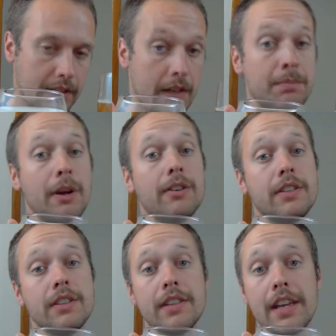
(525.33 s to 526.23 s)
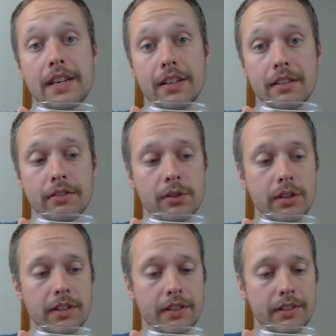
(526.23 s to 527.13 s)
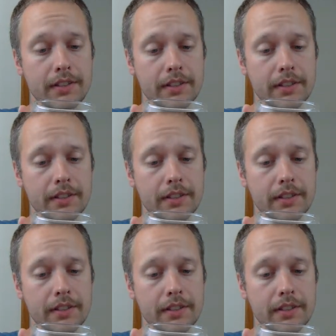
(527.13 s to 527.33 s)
comparison's sake, of course.